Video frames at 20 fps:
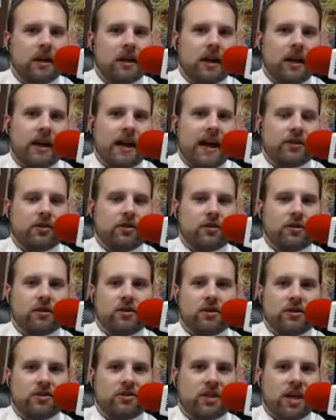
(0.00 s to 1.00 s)
It actually
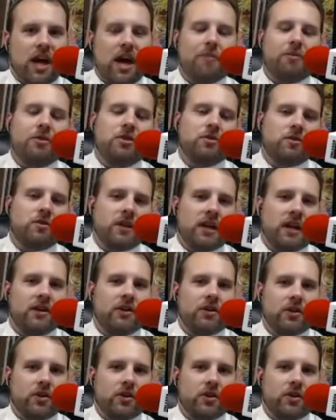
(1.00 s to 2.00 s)
just stops you dead in
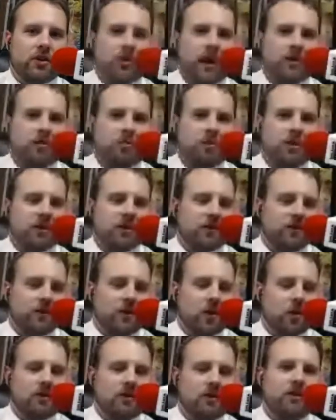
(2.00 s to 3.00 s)
your tracks, because
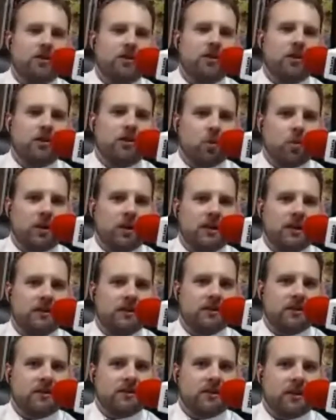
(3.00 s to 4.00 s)
focusing on your
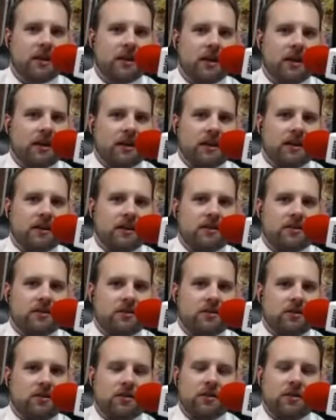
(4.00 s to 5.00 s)
weaknesses is,